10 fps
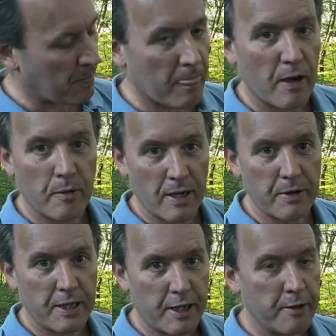around
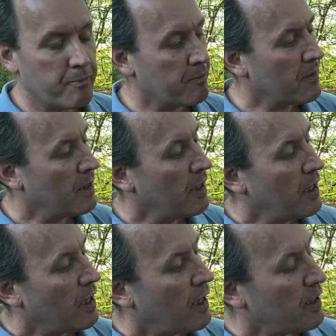here,
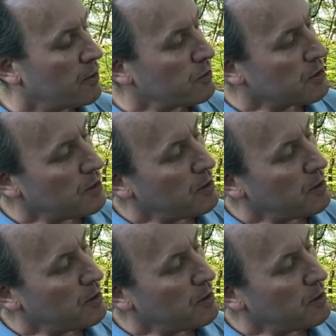and also